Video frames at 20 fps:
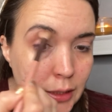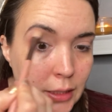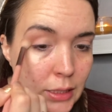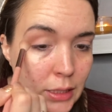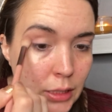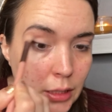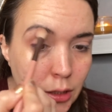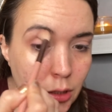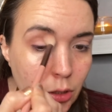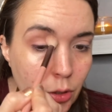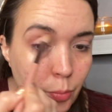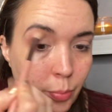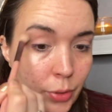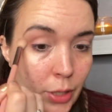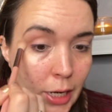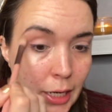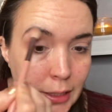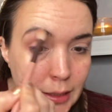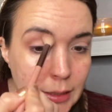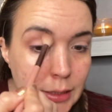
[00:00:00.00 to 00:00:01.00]
a little
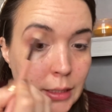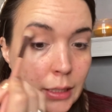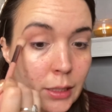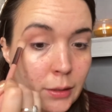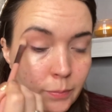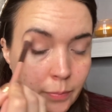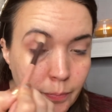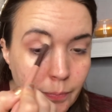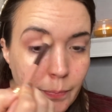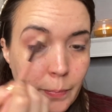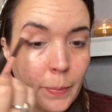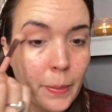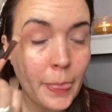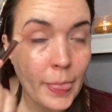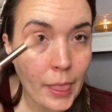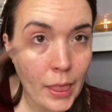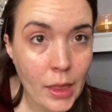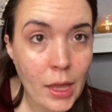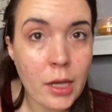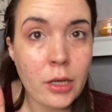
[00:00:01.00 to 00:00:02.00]
pricey.
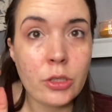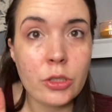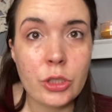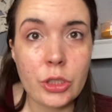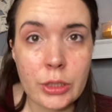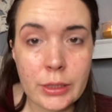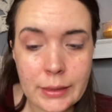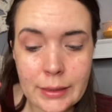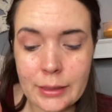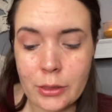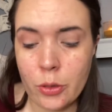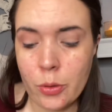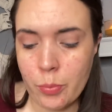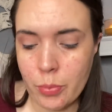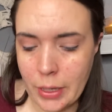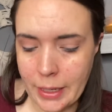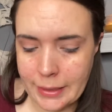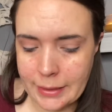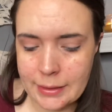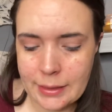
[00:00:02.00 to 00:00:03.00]
She's a little
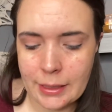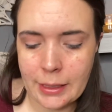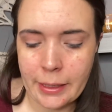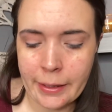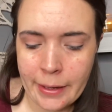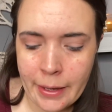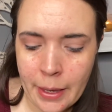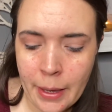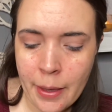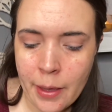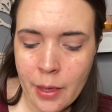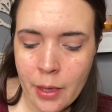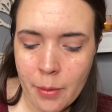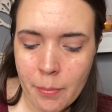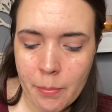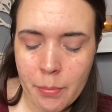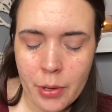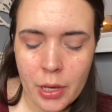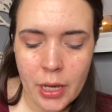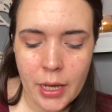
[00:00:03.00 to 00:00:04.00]
pricey,
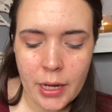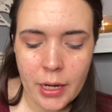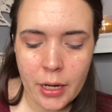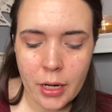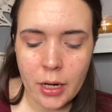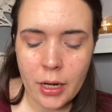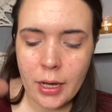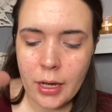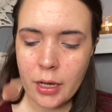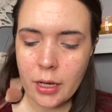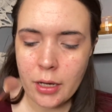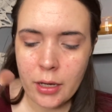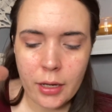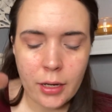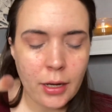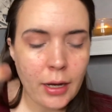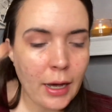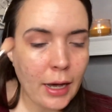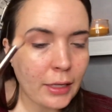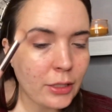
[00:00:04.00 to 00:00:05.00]
but
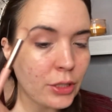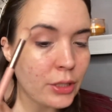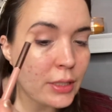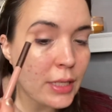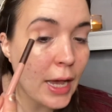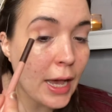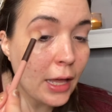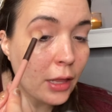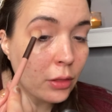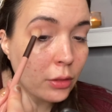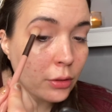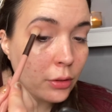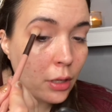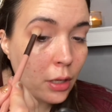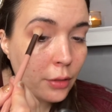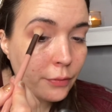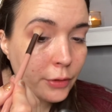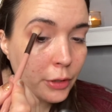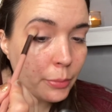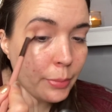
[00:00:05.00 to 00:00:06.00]
I just, I
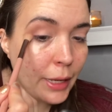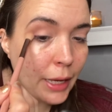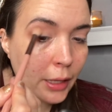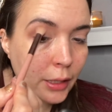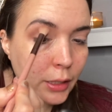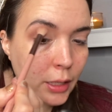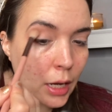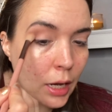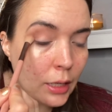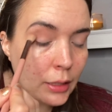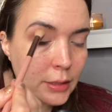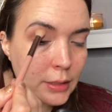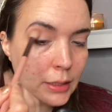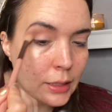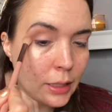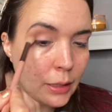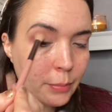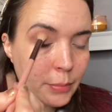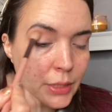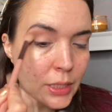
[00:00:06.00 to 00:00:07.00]
love her palette
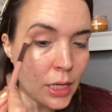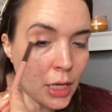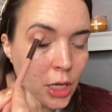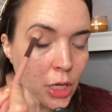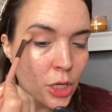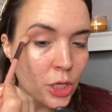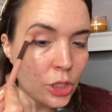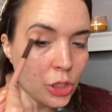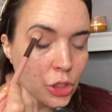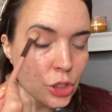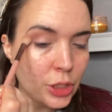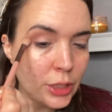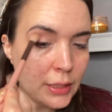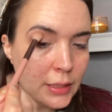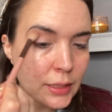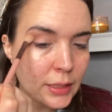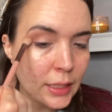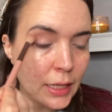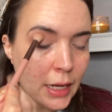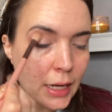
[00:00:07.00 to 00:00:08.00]
concepts.
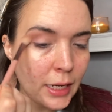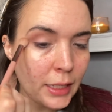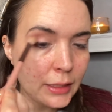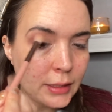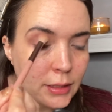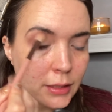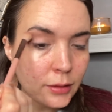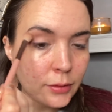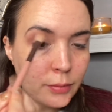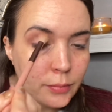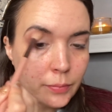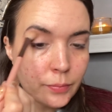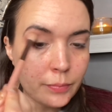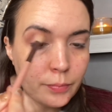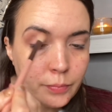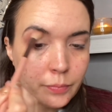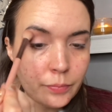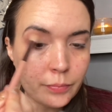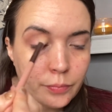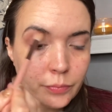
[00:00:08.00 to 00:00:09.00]
She's got
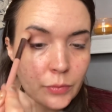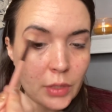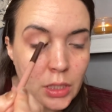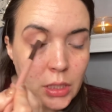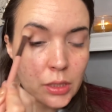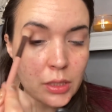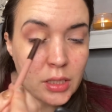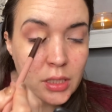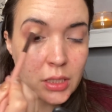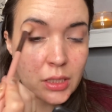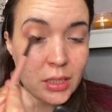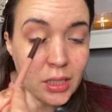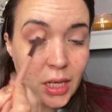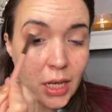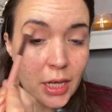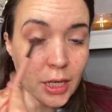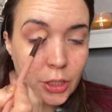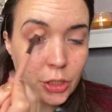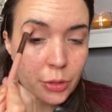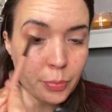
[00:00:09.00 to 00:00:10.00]

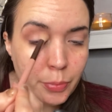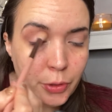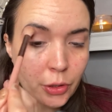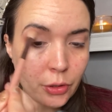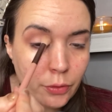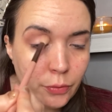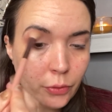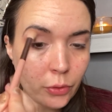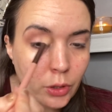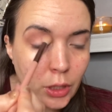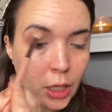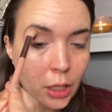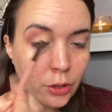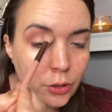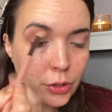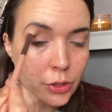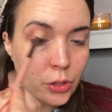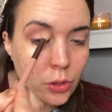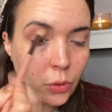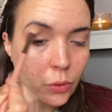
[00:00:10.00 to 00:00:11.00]
such beautiful
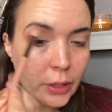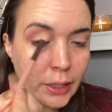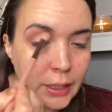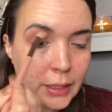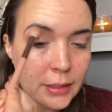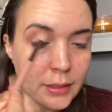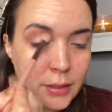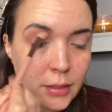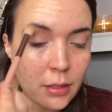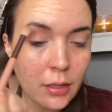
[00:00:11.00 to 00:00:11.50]
color stories.